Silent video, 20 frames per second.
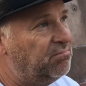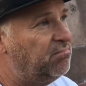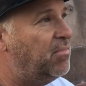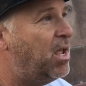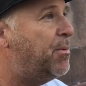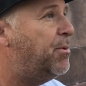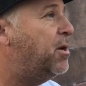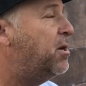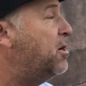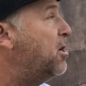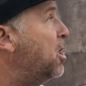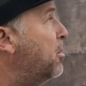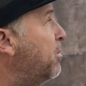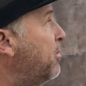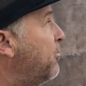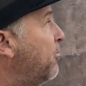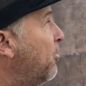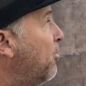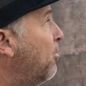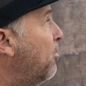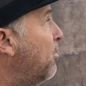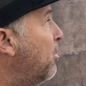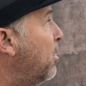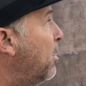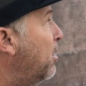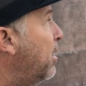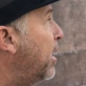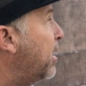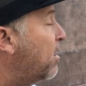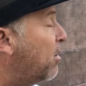Maybe a year before,
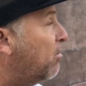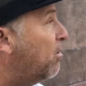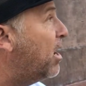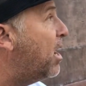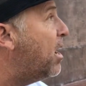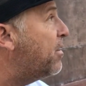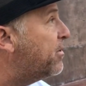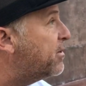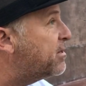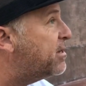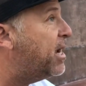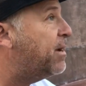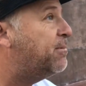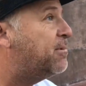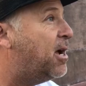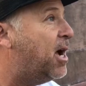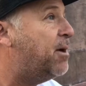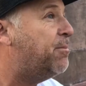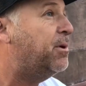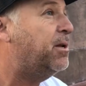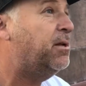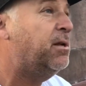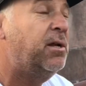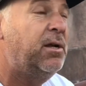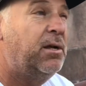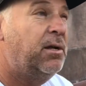like around the same time, but